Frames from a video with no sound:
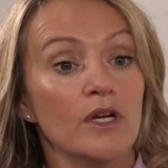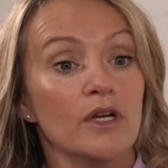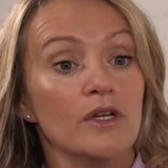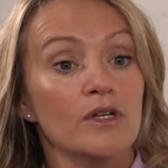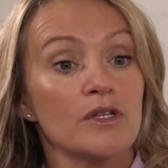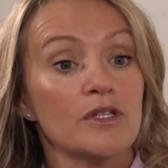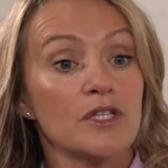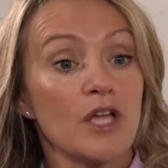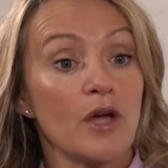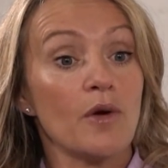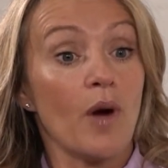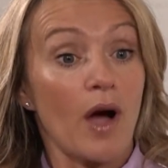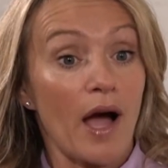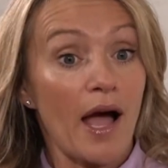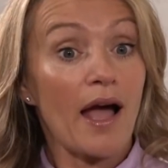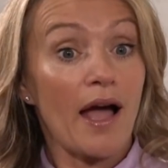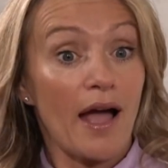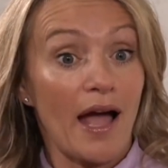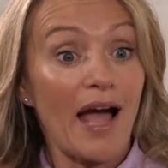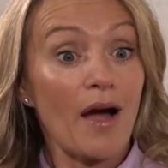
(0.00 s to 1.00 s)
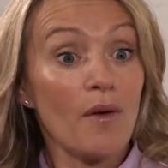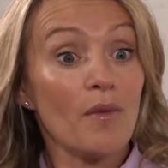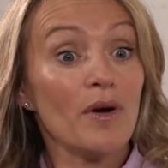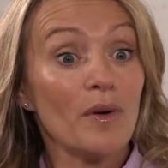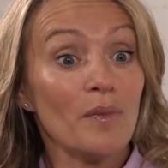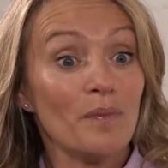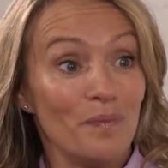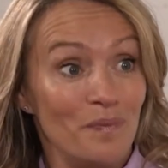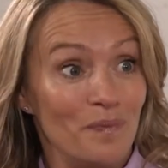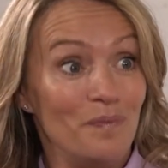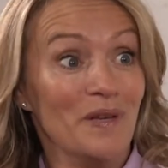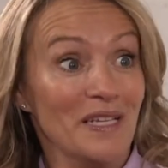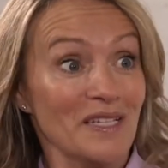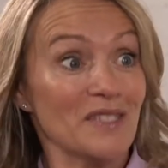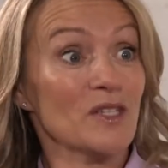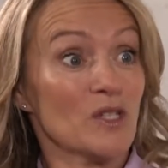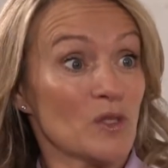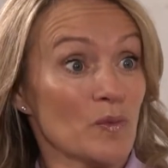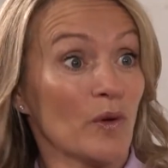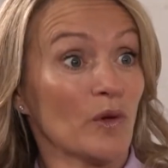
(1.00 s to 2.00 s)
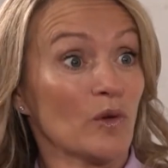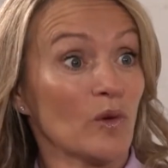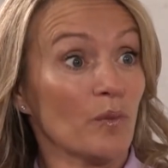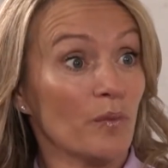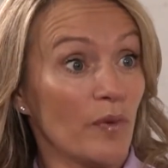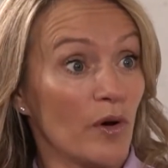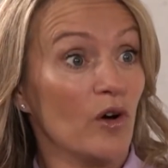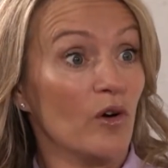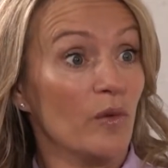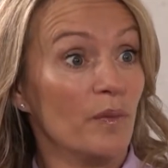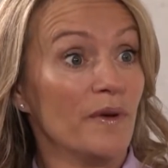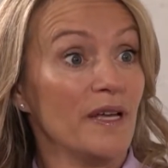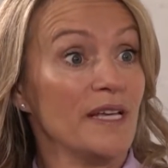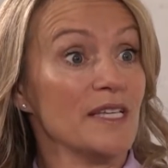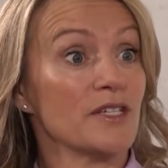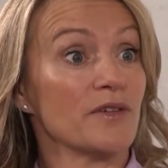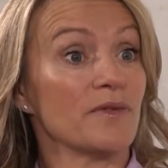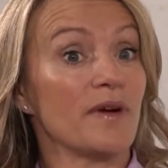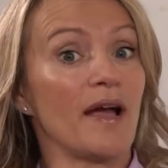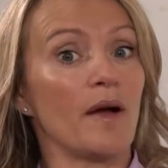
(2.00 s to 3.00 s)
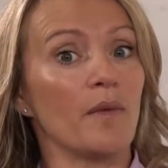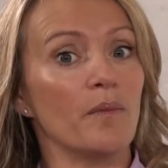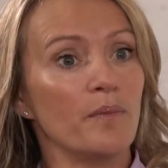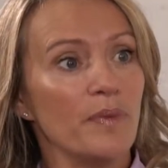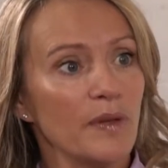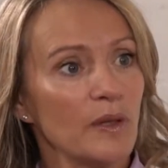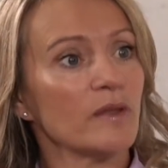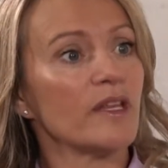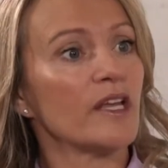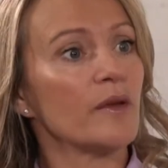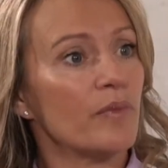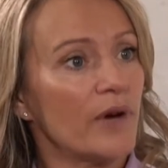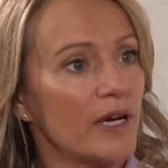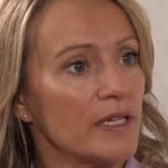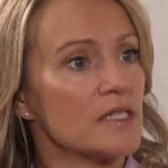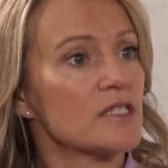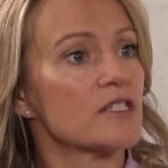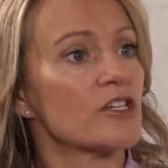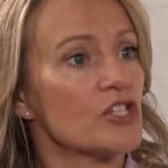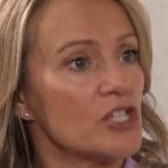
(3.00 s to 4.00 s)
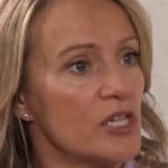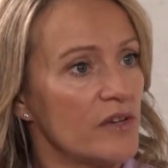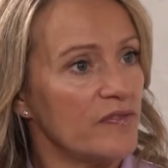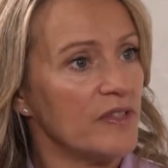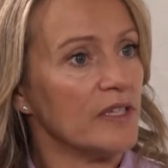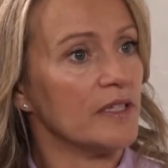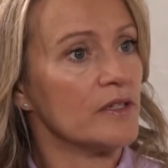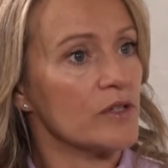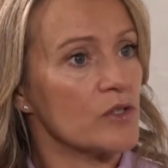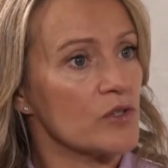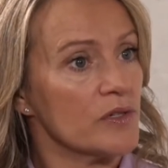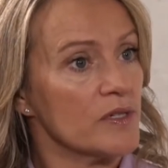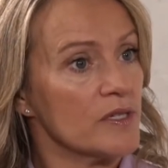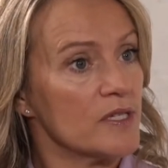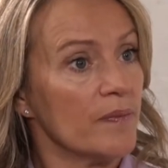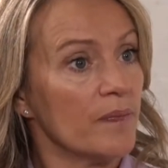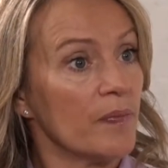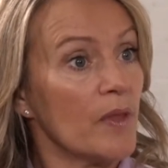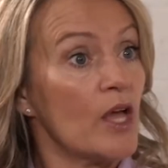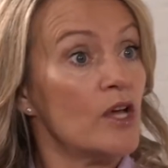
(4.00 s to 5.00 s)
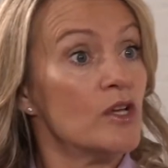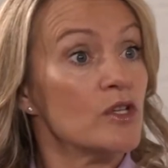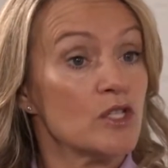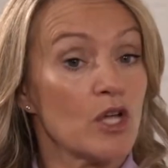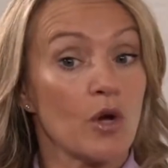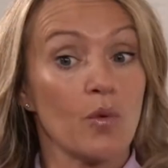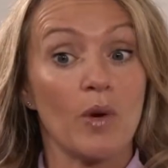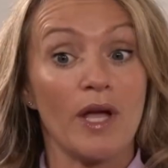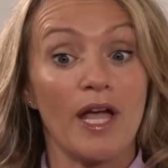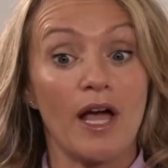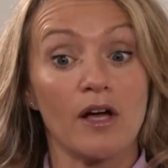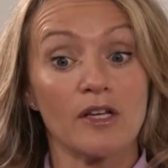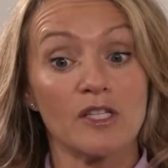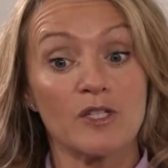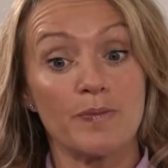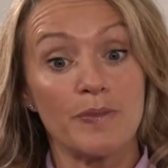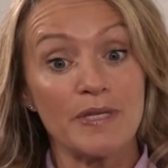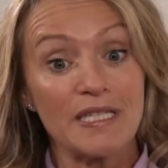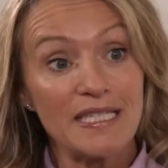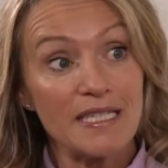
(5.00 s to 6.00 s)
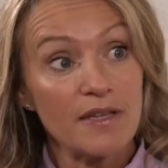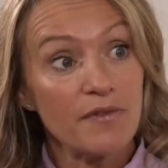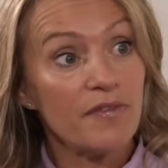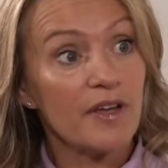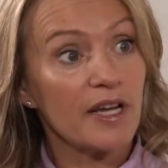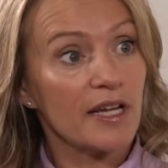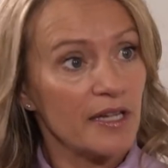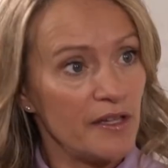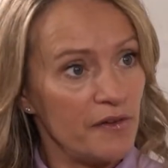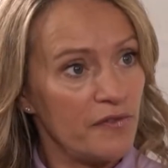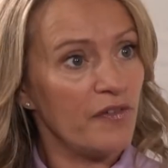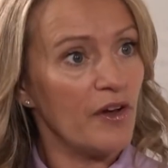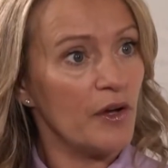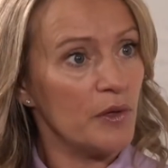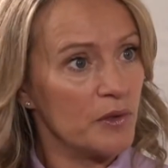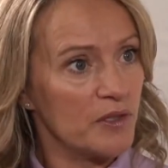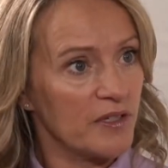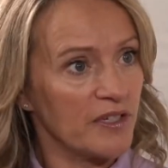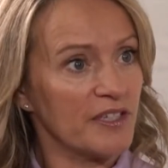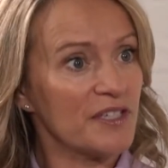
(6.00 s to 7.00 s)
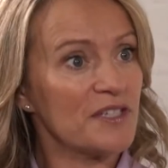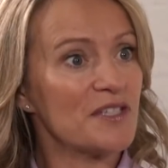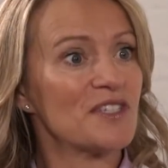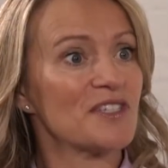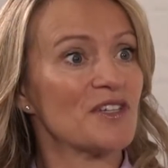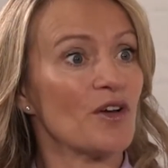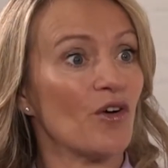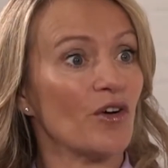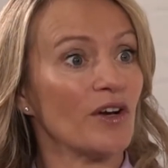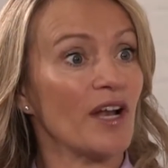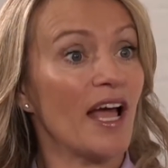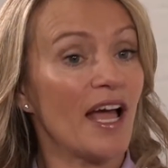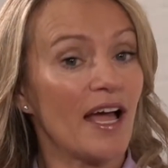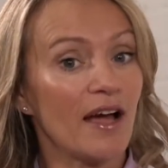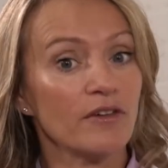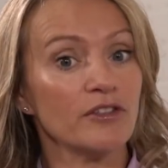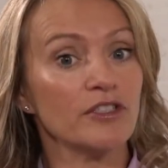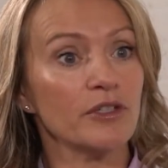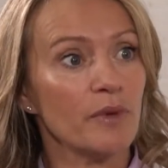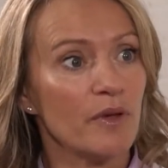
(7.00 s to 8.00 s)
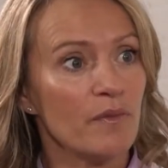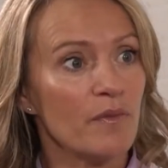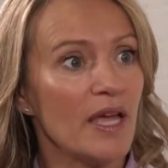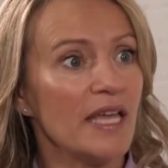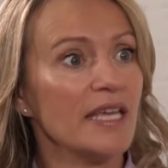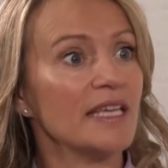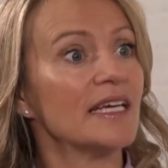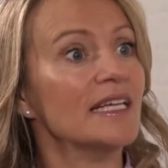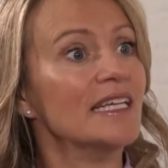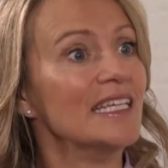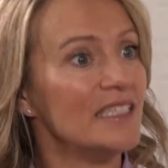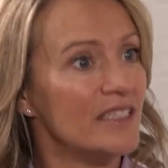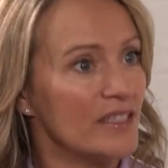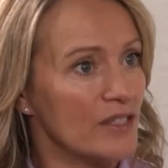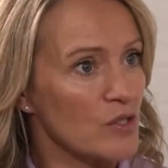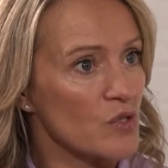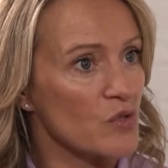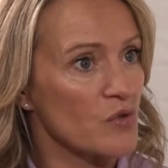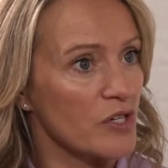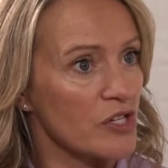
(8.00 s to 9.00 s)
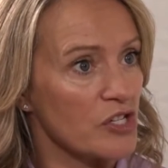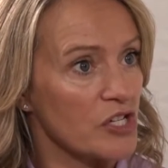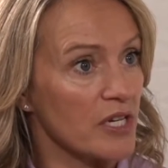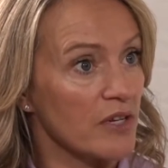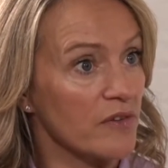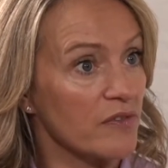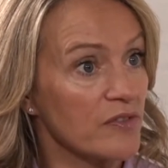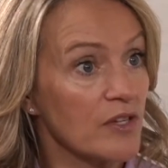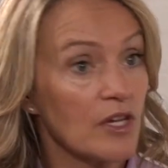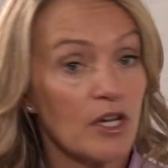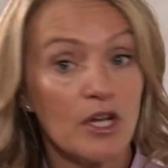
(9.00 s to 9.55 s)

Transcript: So our business model, Bob, is around building brands to shift industries. So we are specifically focused on how do we make an industry shift.